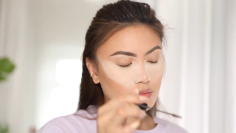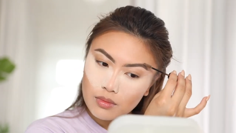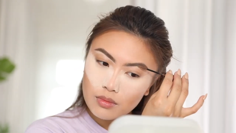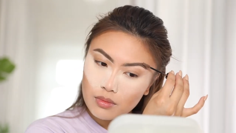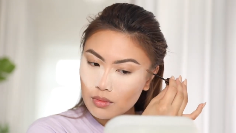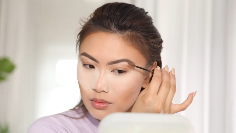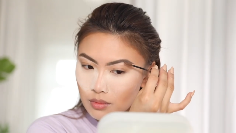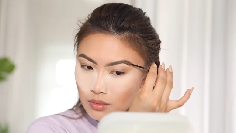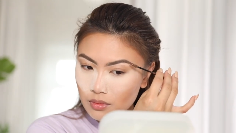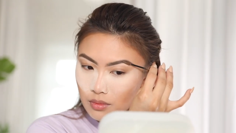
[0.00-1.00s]

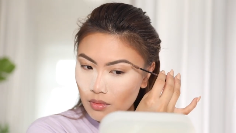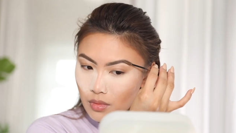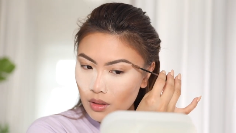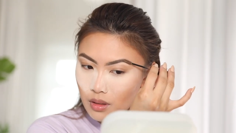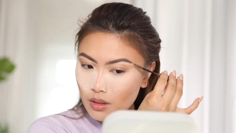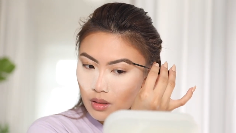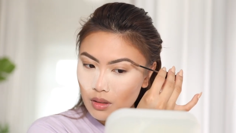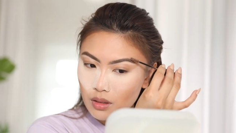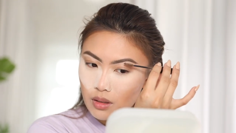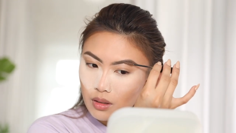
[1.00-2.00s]

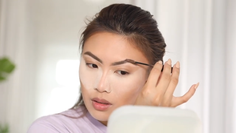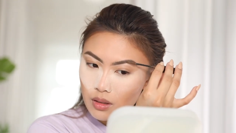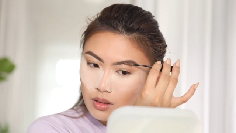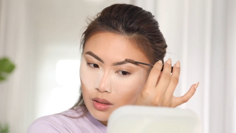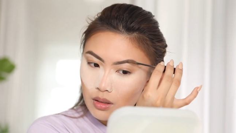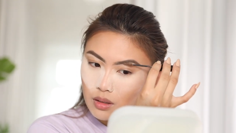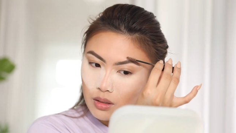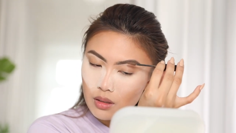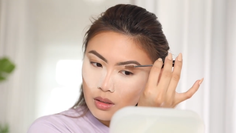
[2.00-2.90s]
No one is speaking in this clip.